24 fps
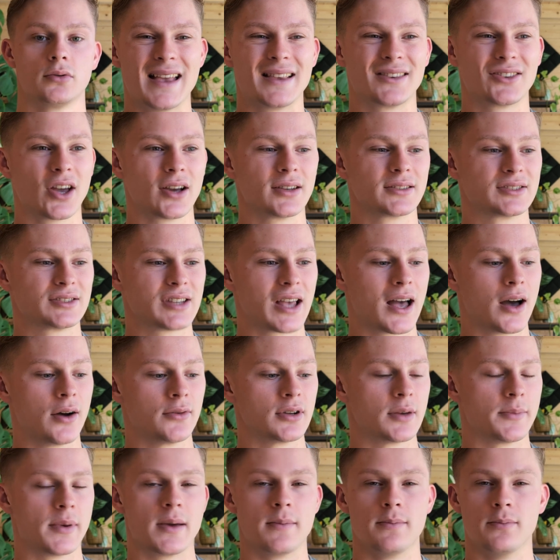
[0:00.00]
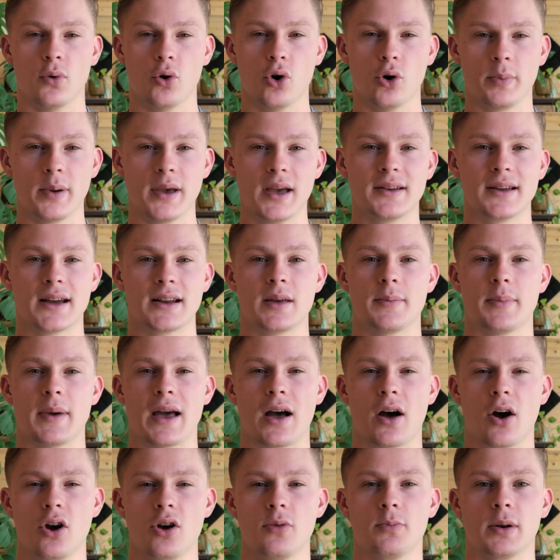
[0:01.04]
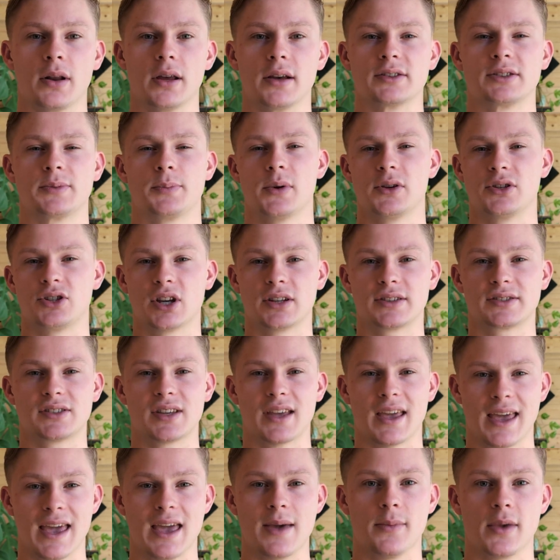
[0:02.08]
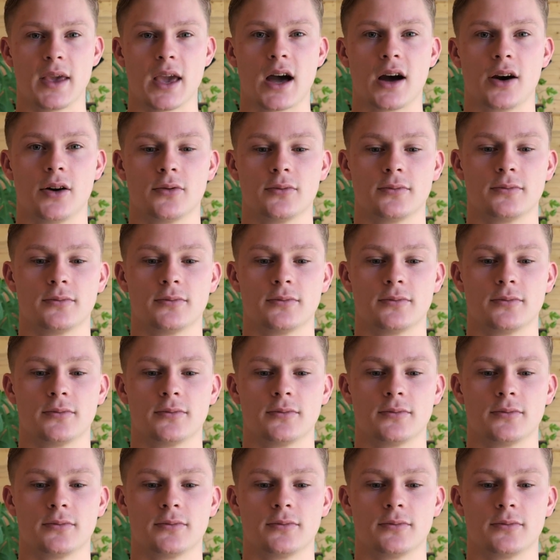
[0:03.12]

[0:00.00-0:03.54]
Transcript: It does sound a bit morbid and a bit hopeless, but just hear me out.